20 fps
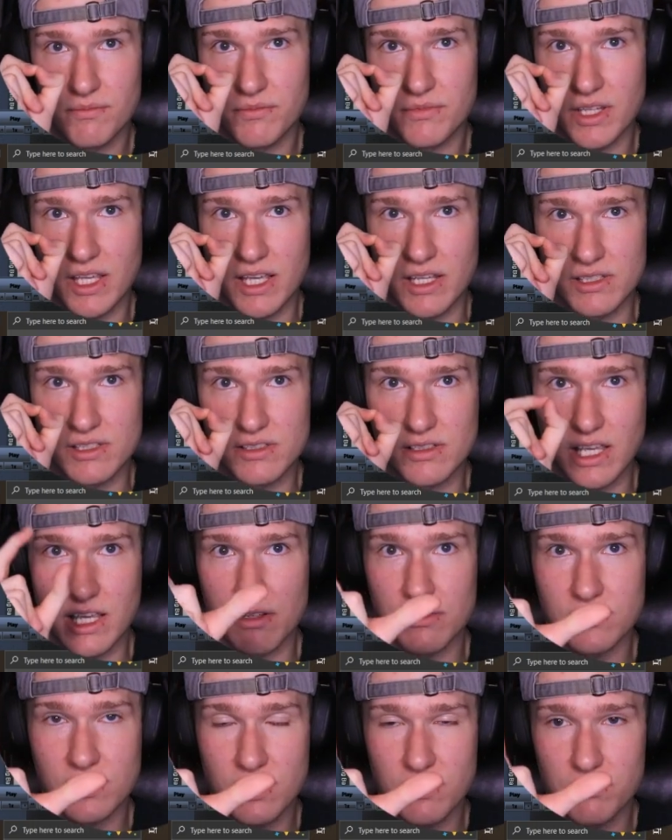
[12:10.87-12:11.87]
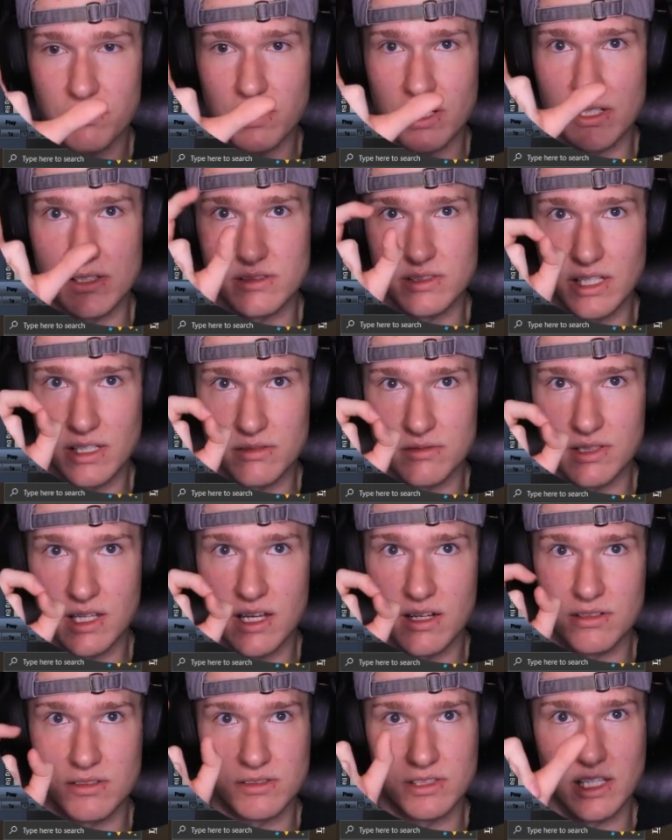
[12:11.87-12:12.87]
it scales up and scales down
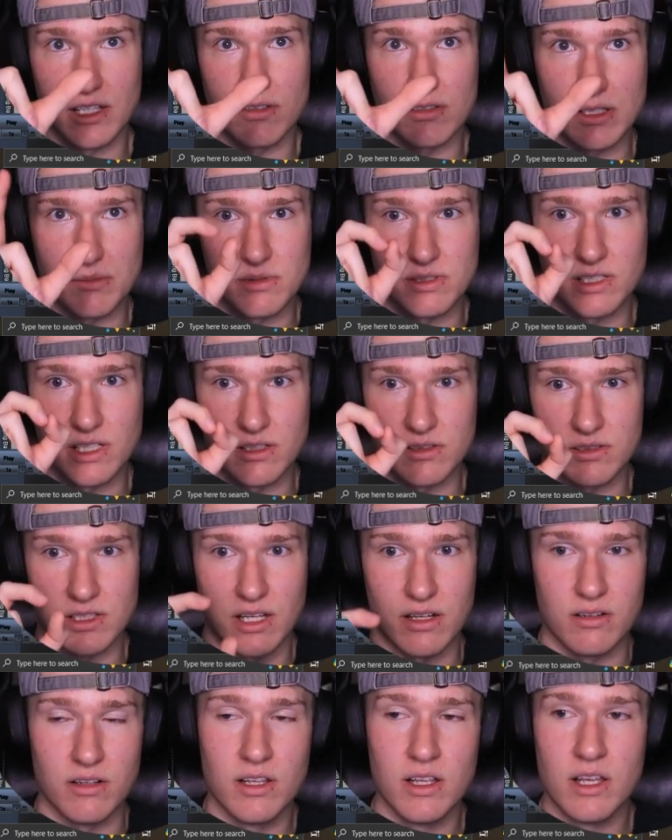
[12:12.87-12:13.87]
and scales up and scales down,